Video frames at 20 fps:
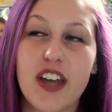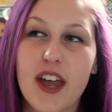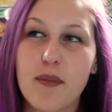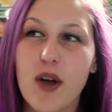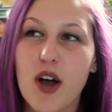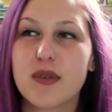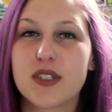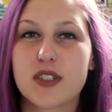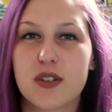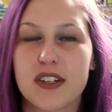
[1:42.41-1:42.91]
I'm
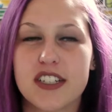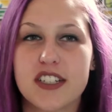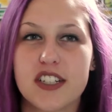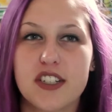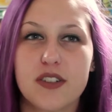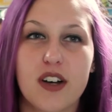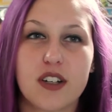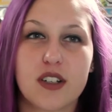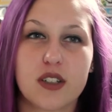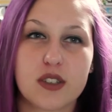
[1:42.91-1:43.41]
almost twenty-two
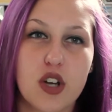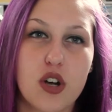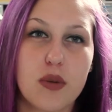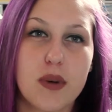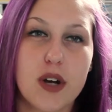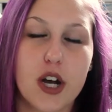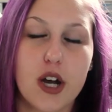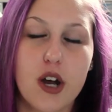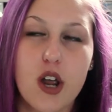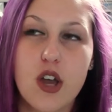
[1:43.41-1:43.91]
on
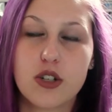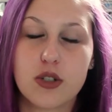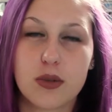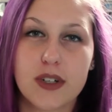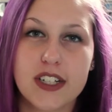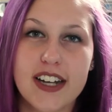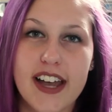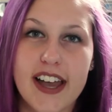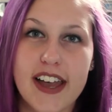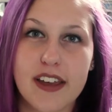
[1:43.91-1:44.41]
October
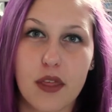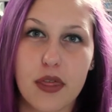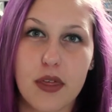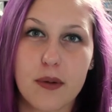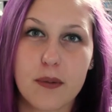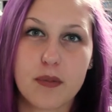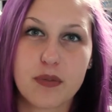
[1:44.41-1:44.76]
twenty-ninth.